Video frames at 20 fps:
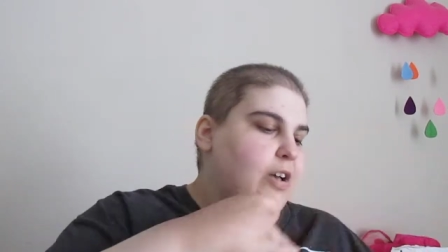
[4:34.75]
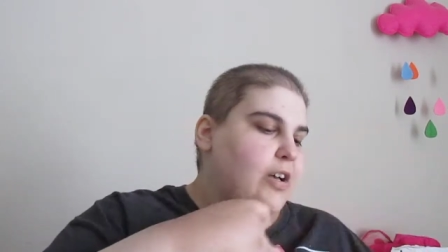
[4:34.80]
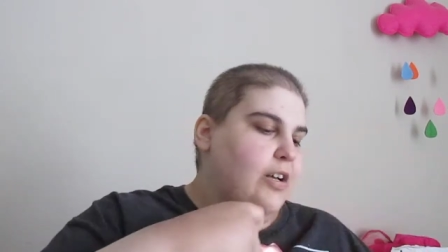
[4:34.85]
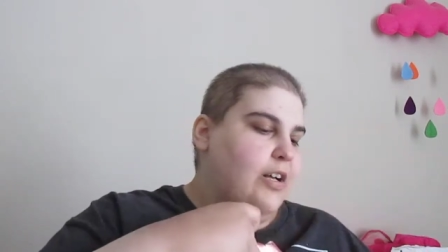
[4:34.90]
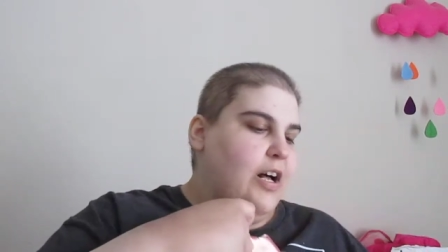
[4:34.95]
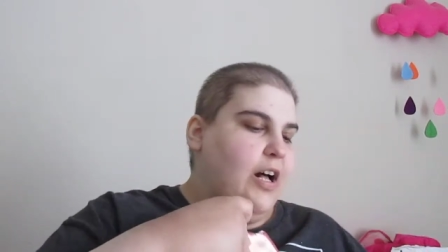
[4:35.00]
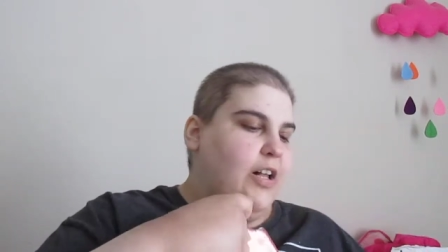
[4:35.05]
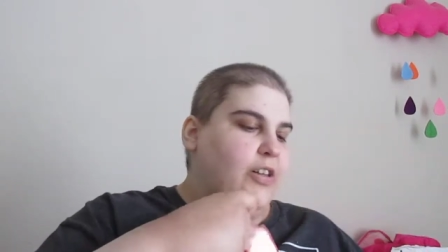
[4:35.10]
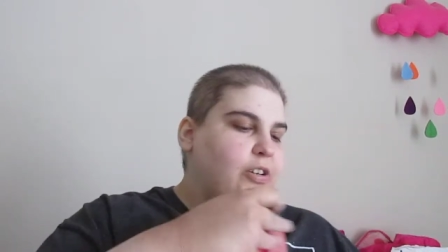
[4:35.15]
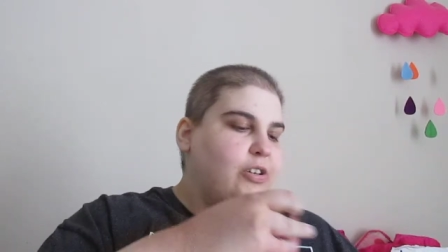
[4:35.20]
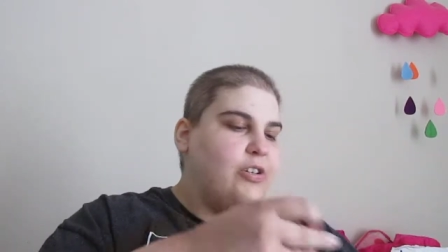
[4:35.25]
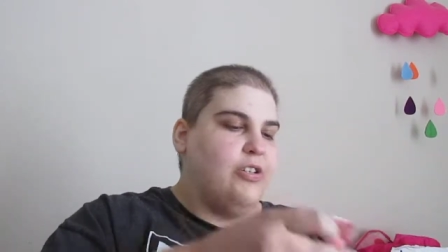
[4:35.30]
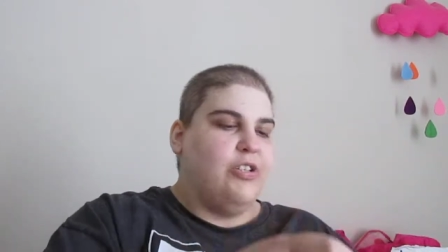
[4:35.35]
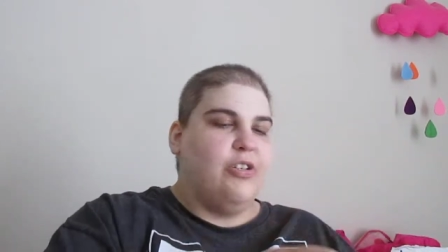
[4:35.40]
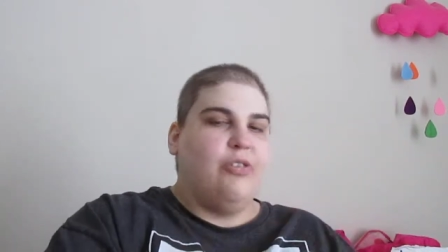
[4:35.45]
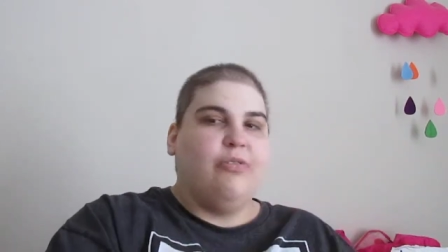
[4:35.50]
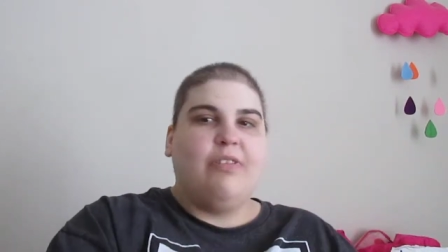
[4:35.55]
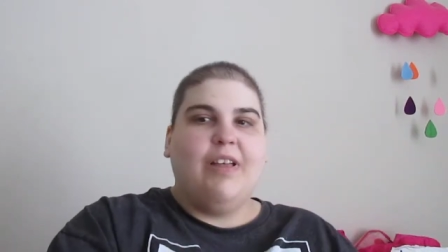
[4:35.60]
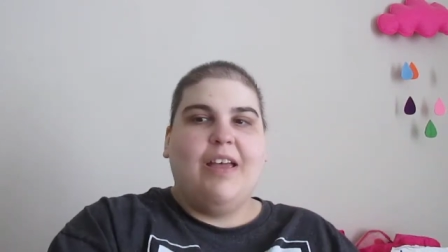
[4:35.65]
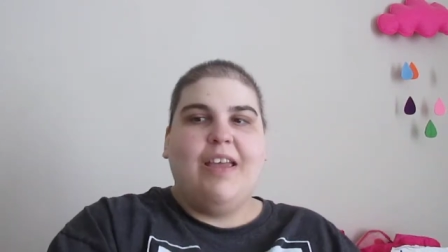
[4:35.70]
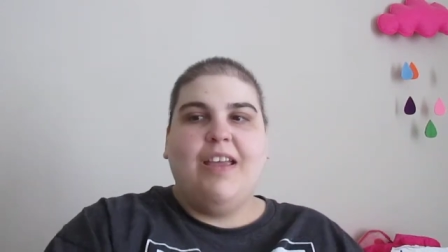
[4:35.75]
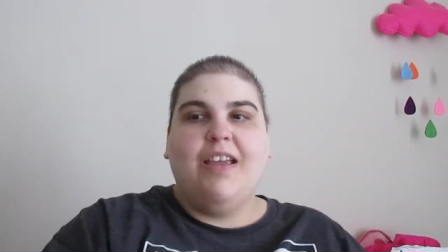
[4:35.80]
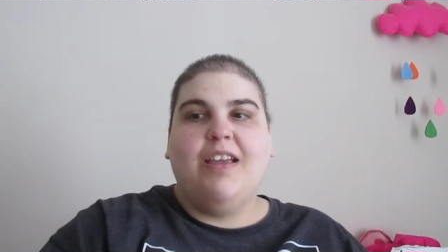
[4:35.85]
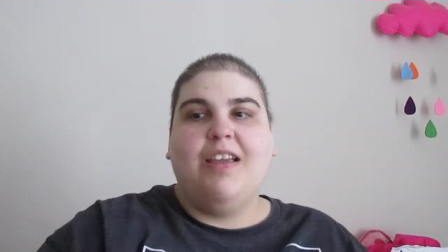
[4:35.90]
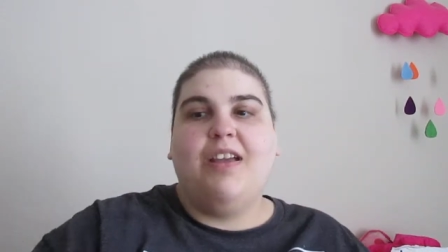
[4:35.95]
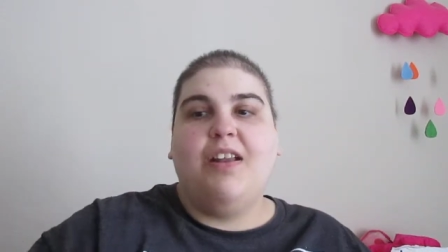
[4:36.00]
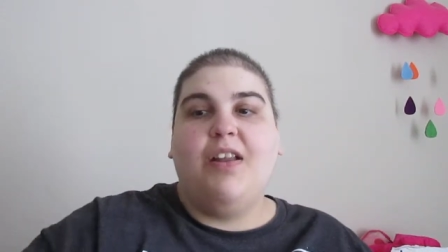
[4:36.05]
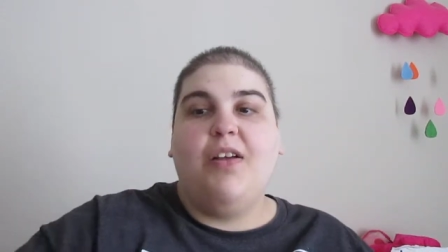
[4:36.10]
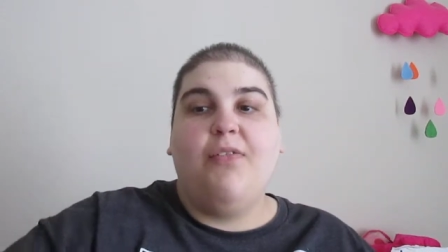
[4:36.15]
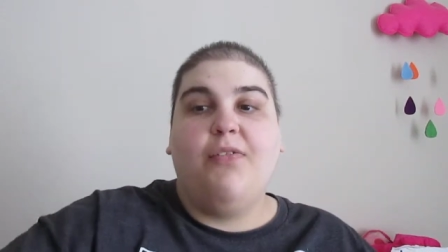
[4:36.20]
colors you like
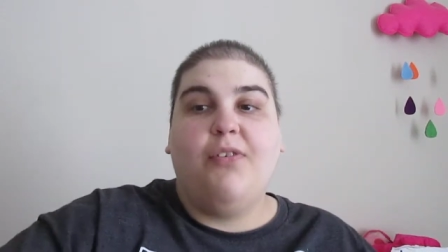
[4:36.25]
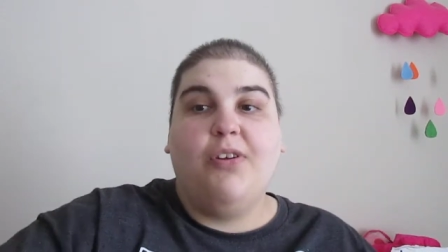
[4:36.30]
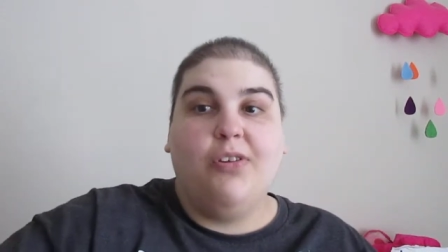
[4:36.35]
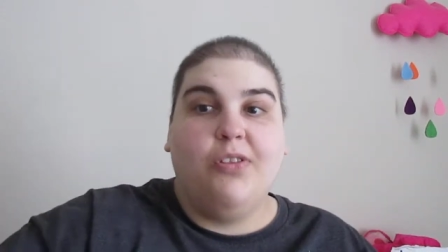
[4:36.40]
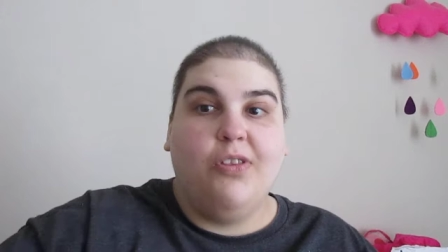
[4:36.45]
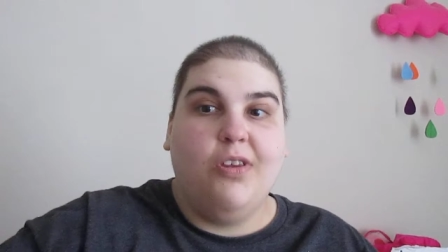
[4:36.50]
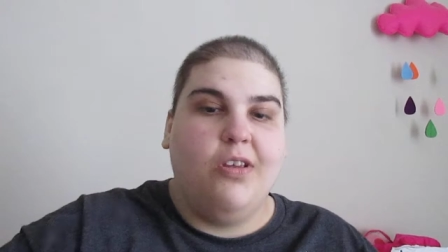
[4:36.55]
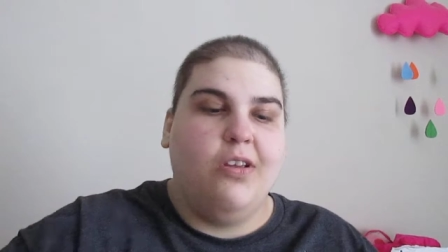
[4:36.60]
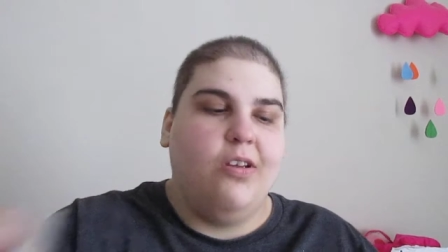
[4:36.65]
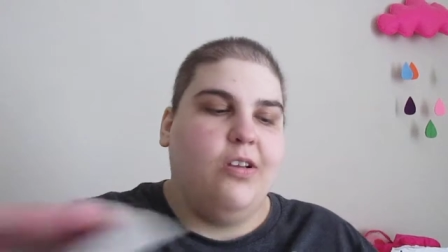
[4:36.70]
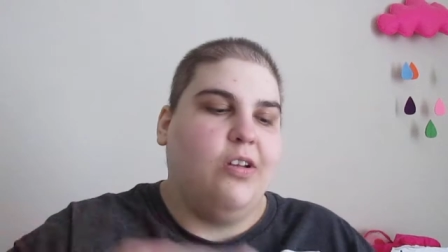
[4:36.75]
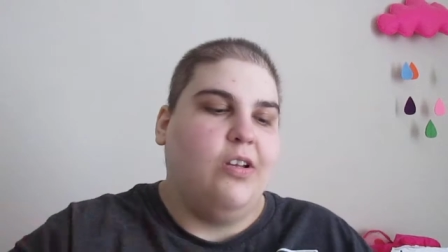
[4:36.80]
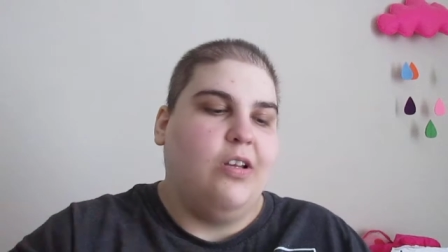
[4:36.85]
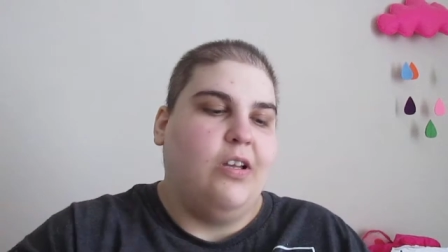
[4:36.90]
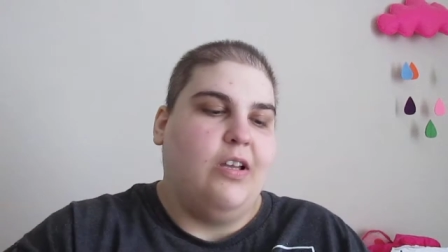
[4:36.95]
and everything,